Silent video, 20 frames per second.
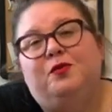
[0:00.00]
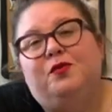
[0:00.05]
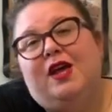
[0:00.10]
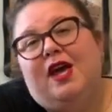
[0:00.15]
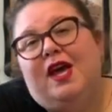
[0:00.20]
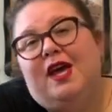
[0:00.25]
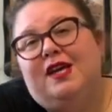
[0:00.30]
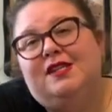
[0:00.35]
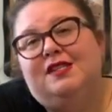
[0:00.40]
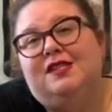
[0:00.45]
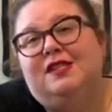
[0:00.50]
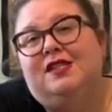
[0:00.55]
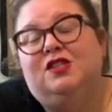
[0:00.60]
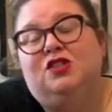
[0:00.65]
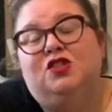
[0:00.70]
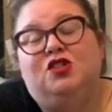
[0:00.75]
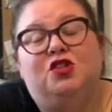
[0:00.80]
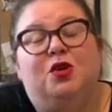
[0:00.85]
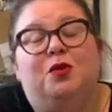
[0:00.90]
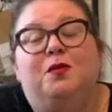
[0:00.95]
guests and
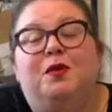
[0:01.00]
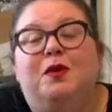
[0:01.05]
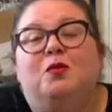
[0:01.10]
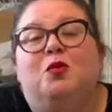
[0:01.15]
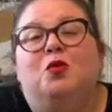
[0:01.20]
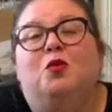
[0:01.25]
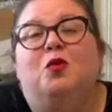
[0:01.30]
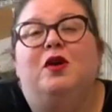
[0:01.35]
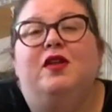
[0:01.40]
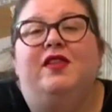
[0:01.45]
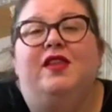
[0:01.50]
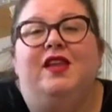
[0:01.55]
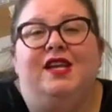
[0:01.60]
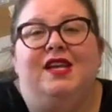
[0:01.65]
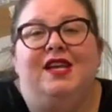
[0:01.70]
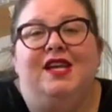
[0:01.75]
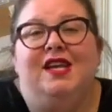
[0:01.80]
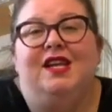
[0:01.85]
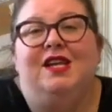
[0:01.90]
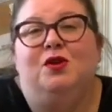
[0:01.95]
show people what they
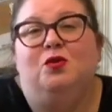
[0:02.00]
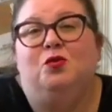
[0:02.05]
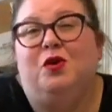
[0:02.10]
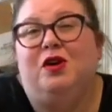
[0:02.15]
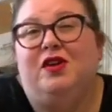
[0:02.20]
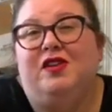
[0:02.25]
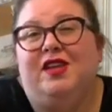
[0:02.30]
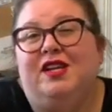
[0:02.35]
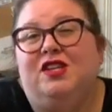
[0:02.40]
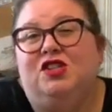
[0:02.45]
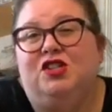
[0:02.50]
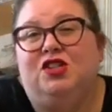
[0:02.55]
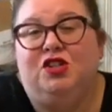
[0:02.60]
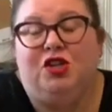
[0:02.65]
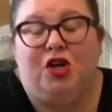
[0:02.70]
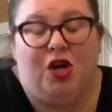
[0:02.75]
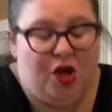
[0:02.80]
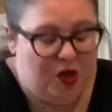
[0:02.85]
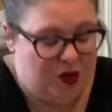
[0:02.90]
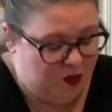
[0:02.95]
need and where they should
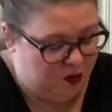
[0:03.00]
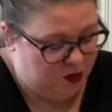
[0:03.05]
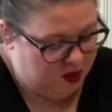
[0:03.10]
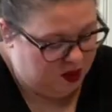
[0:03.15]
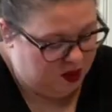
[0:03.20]
go.